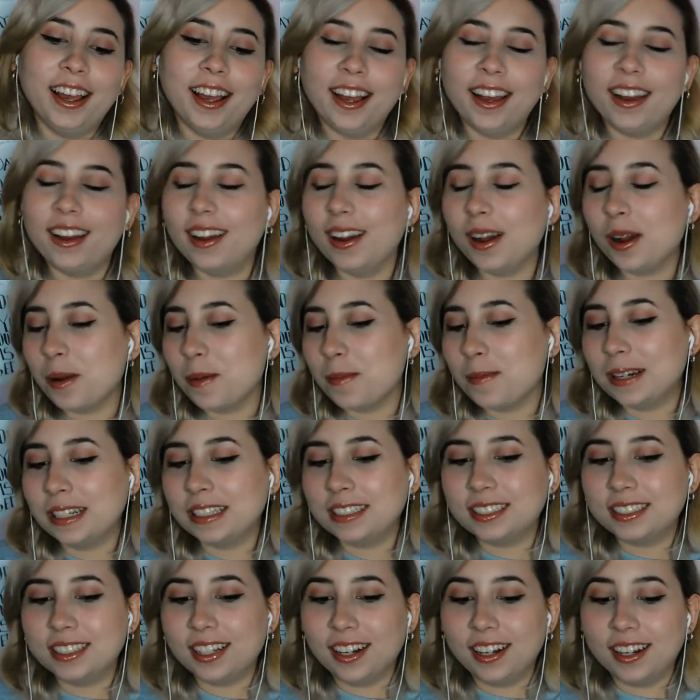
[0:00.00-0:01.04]
Oh my
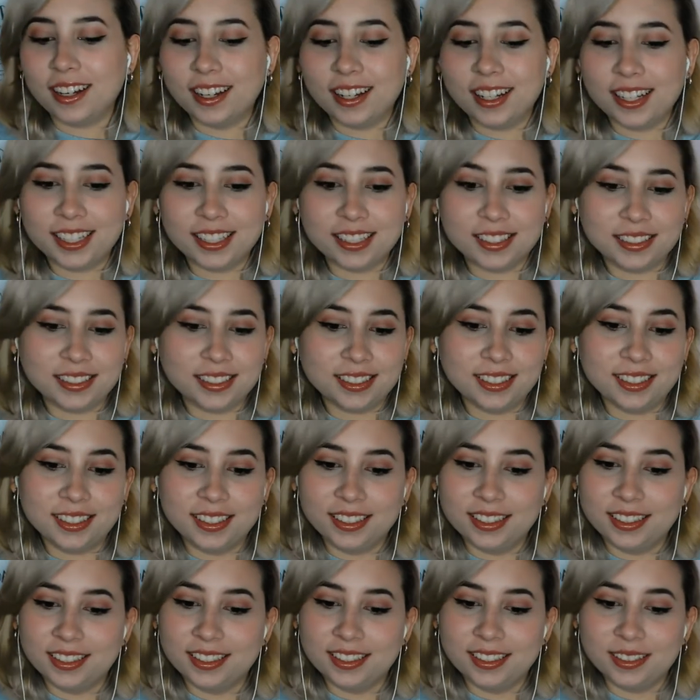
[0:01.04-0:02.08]
god.
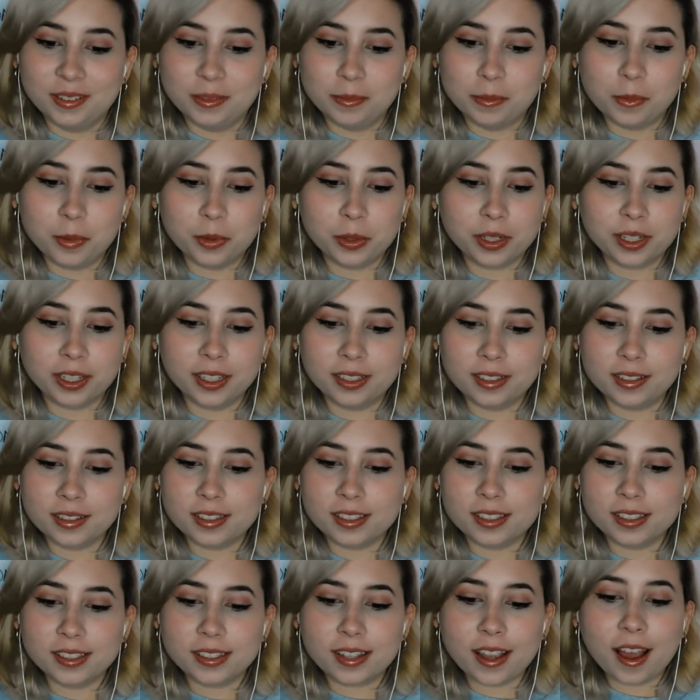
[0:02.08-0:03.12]
Morgan,
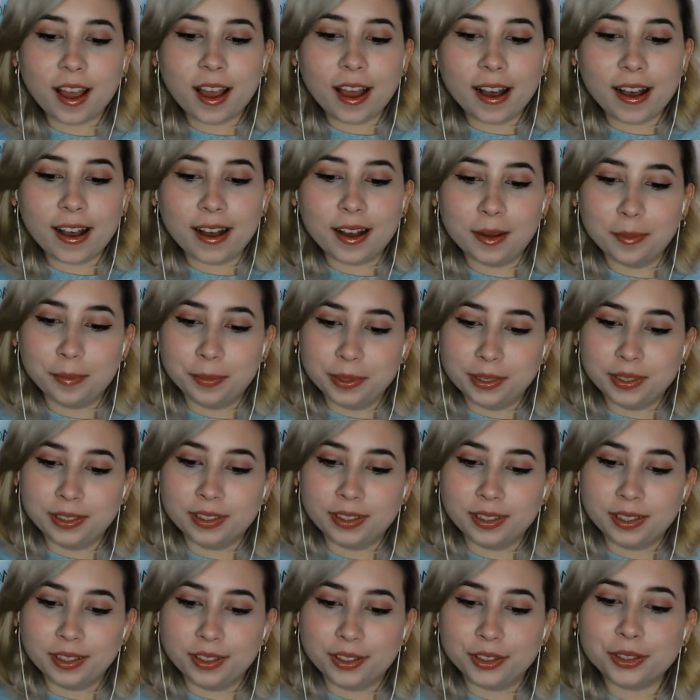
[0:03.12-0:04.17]
stop.
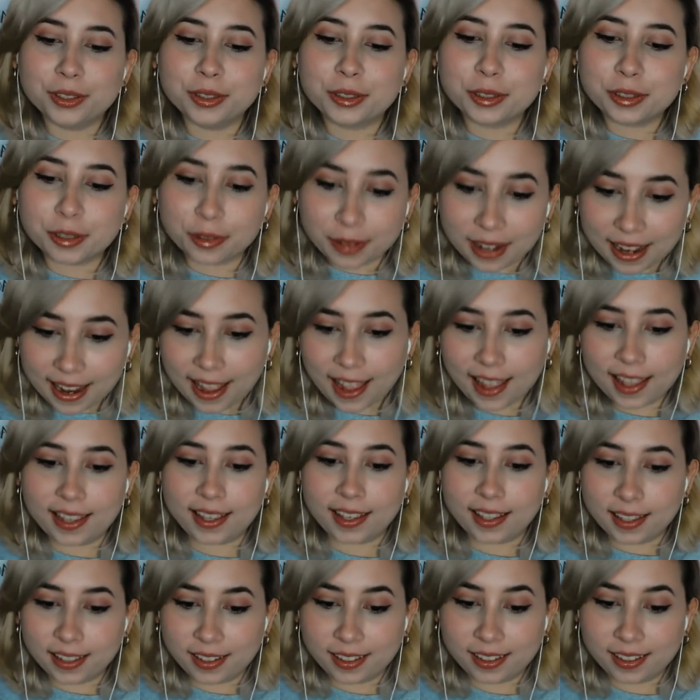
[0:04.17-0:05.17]
You cray.